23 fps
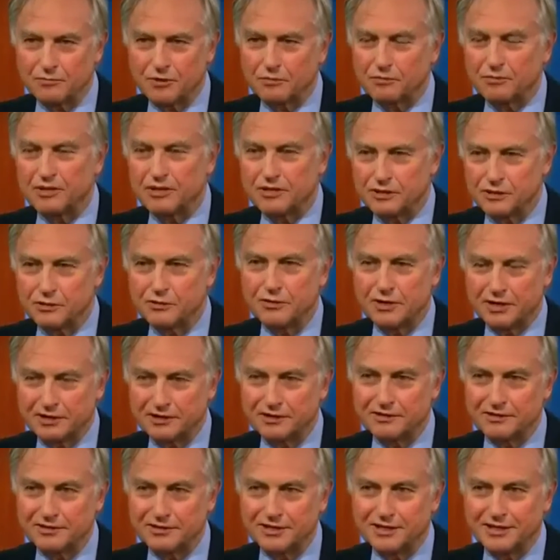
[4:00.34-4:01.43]
probably
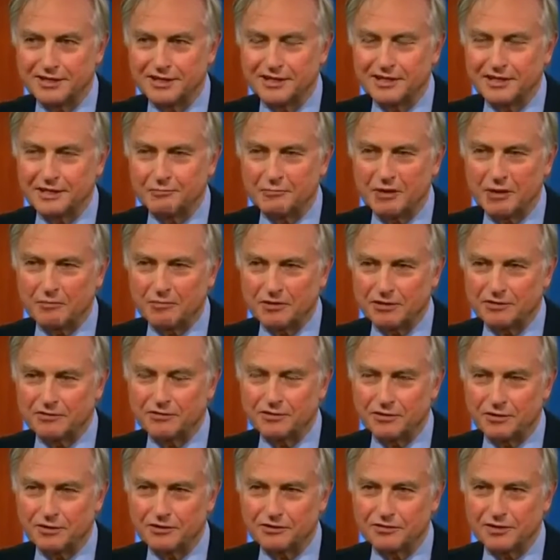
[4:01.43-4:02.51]
200 members of
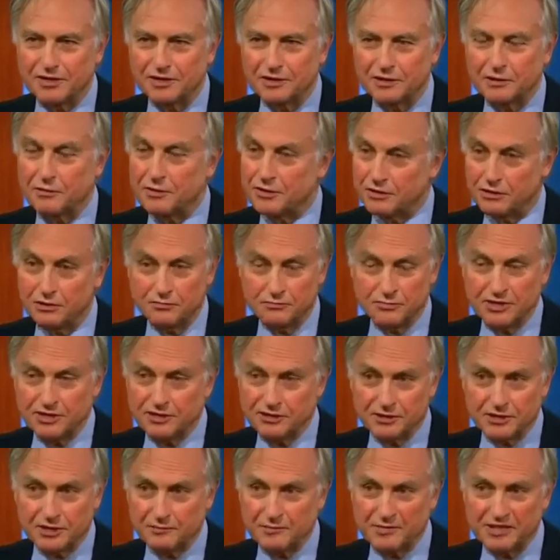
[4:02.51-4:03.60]
Congress who are not
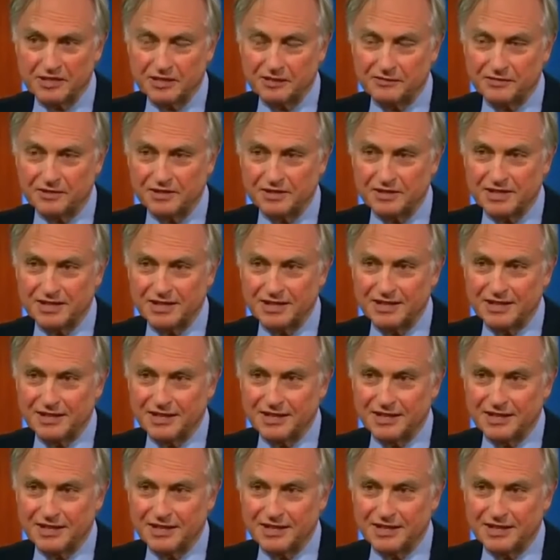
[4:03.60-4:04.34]
religious believers.